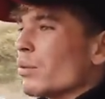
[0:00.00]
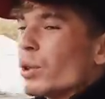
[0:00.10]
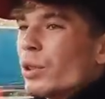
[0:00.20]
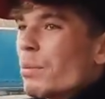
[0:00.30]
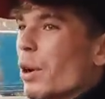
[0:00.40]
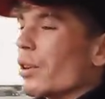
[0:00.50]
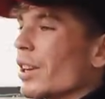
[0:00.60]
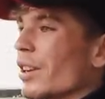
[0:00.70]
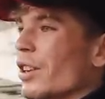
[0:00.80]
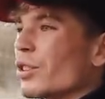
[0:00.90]
Route
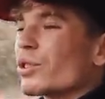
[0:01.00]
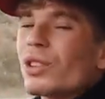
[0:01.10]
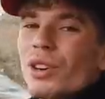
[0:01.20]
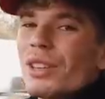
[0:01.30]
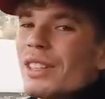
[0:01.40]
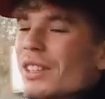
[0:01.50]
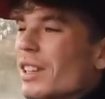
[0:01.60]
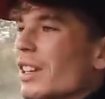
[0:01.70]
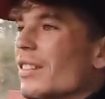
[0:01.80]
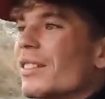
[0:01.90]
Napoleon so easily.